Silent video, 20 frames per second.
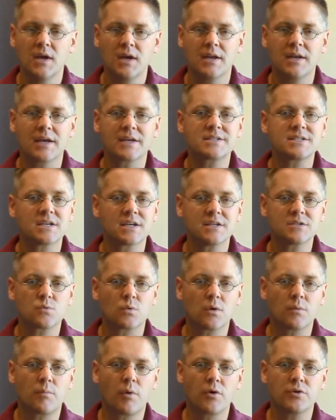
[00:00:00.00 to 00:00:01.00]
Next thing is
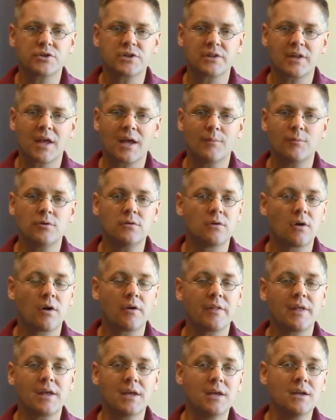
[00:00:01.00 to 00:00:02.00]
we're approaching the animal. Are
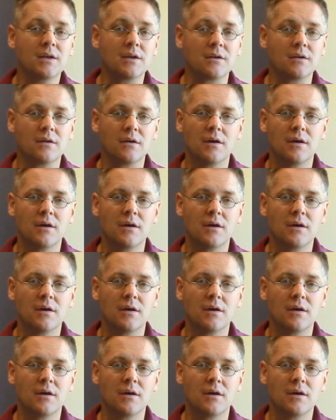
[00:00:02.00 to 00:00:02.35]
they eating?